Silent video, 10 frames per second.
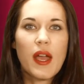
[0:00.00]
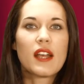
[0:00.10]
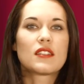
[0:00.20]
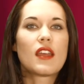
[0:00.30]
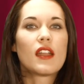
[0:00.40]

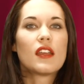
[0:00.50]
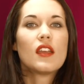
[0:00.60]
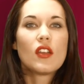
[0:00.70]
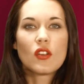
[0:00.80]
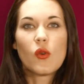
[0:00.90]
past that
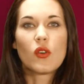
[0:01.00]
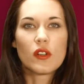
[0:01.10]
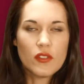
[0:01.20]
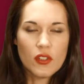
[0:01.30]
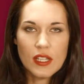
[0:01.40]
core
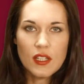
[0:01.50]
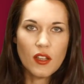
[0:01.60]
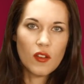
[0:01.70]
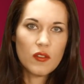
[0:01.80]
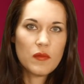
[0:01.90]
of your
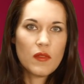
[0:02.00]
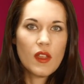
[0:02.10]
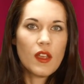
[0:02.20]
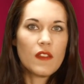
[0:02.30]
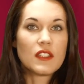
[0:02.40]
ego
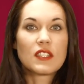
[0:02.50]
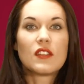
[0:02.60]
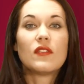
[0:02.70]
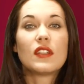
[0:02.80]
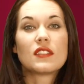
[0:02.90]
that's
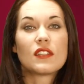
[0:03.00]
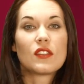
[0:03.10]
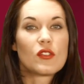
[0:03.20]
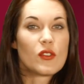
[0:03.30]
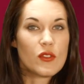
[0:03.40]
convinced that
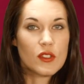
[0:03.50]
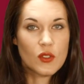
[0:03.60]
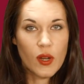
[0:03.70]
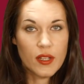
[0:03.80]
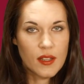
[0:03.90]
the truth is
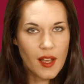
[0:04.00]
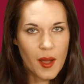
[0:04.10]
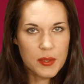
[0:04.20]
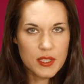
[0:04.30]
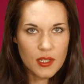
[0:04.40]
quite the
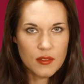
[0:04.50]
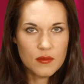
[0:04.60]
opposite.